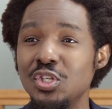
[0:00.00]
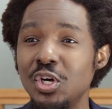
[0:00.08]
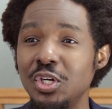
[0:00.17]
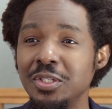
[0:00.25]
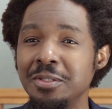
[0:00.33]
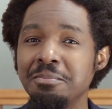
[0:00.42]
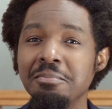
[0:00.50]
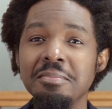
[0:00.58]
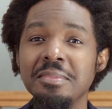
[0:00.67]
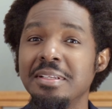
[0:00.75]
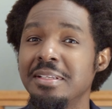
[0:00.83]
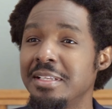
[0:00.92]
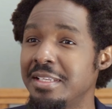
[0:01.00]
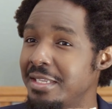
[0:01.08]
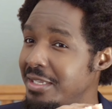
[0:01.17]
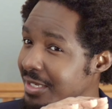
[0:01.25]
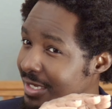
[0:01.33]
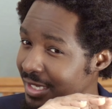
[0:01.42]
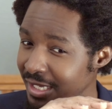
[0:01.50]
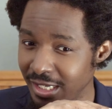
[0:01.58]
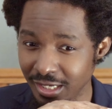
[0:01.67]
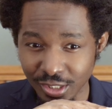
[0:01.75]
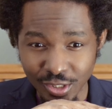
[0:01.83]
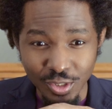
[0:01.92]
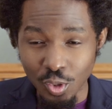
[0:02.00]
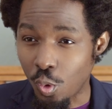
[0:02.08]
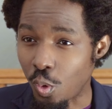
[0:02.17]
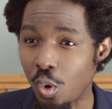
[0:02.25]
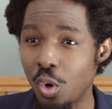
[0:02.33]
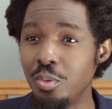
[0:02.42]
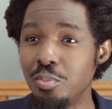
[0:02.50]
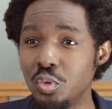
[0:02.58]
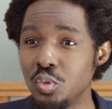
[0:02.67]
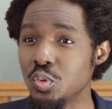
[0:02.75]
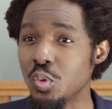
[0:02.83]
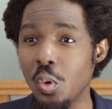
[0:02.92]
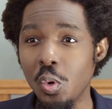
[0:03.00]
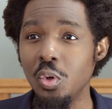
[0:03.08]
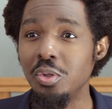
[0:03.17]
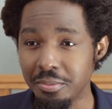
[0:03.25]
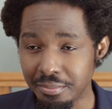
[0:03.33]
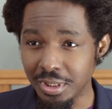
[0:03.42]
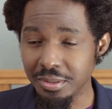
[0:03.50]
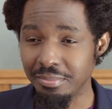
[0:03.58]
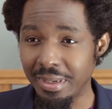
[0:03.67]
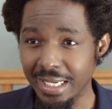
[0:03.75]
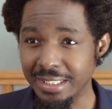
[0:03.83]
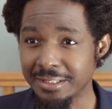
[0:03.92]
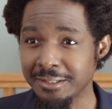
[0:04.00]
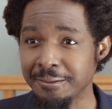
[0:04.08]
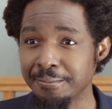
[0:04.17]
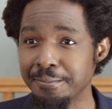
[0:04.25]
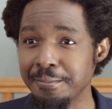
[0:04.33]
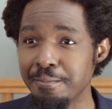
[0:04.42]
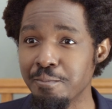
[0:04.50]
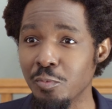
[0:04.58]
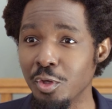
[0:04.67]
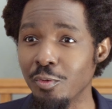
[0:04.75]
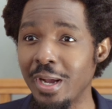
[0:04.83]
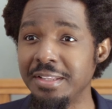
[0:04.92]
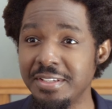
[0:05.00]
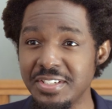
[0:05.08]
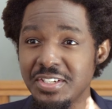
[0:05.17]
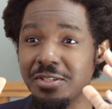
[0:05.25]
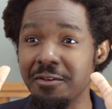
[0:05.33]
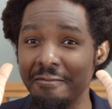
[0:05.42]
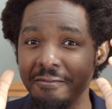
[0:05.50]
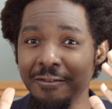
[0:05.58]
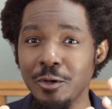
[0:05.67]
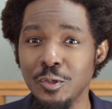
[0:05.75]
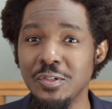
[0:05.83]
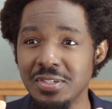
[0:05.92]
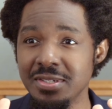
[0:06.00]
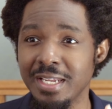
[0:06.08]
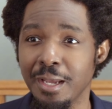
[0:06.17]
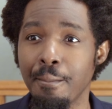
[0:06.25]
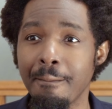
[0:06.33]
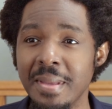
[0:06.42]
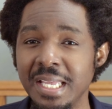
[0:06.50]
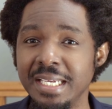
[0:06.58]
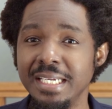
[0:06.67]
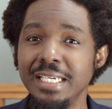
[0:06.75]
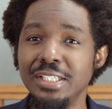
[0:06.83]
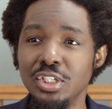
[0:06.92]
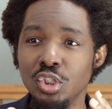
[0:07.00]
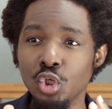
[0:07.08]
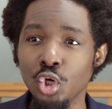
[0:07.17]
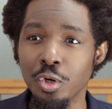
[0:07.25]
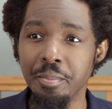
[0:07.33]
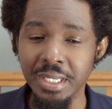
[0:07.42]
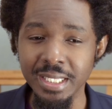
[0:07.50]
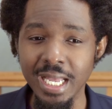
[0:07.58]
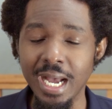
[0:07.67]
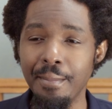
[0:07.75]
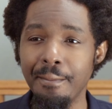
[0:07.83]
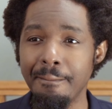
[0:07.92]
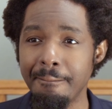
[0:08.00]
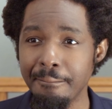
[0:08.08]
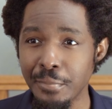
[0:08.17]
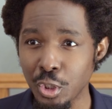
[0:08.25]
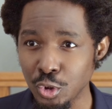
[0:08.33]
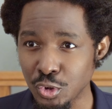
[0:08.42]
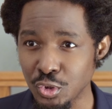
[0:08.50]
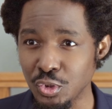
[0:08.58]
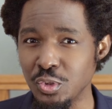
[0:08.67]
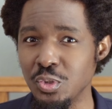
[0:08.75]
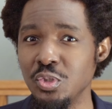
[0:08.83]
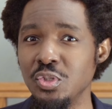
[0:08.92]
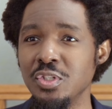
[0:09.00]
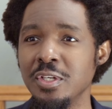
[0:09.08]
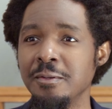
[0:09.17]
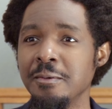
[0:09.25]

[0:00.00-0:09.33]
done in almost all blood banks. All right, this is the first step in determining a person's